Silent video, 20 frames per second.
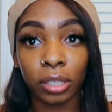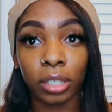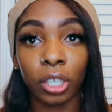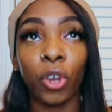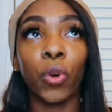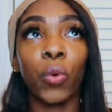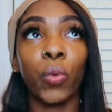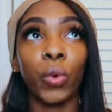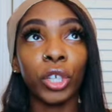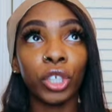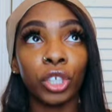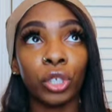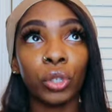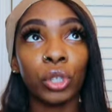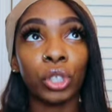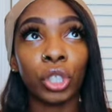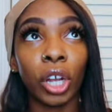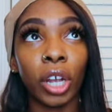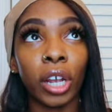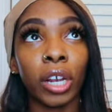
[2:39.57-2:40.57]
So once you
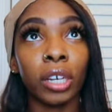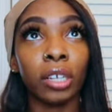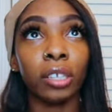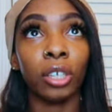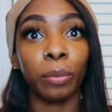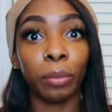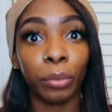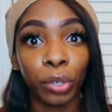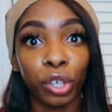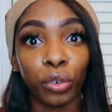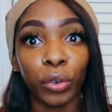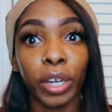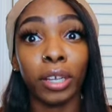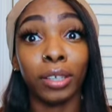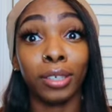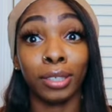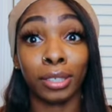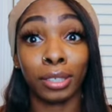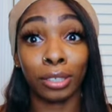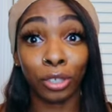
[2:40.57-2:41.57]
start your
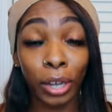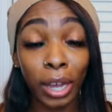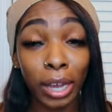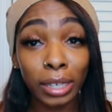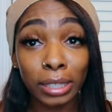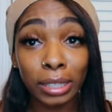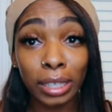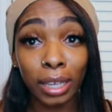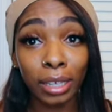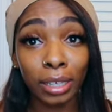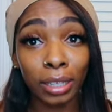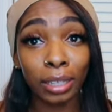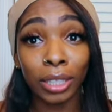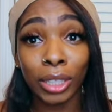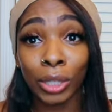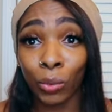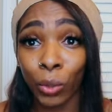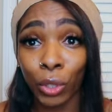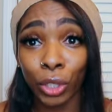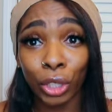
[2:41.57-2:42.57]
prereqs, try to take at
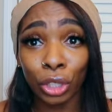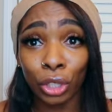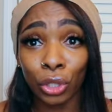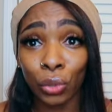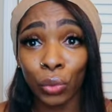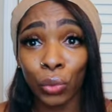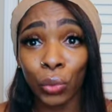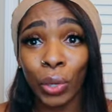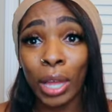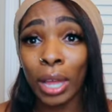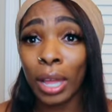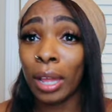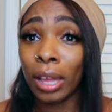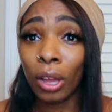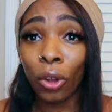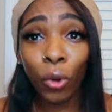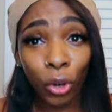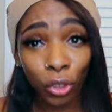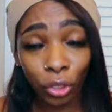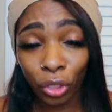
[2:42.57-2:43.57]
least 1 or 2
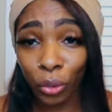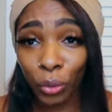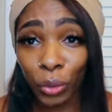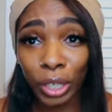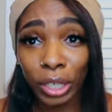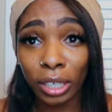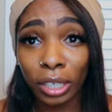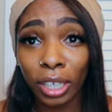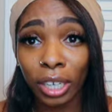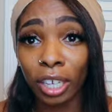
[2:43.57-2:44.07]
or 3.